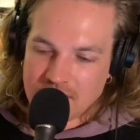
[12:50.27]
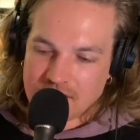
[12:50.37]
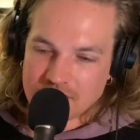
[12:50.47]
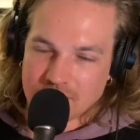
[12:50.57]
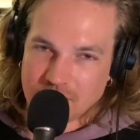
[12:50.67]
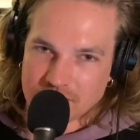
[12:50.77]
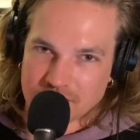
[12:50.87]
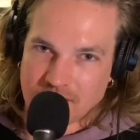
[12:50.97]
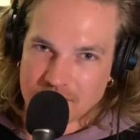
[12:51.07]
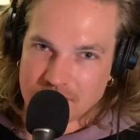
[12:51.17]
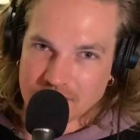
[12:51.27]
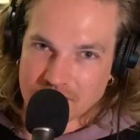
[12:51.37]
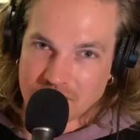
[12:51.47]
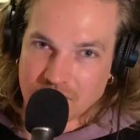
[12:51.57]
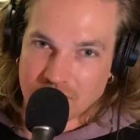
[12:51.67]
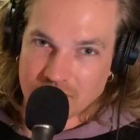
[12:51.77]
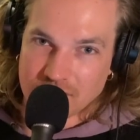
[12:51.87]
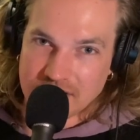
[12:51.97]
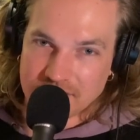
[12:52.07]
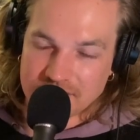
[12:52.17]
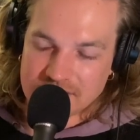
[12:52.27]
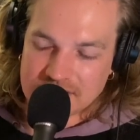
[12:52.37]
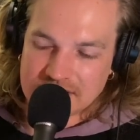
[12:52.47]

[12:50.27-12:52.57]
the most popular coral reefs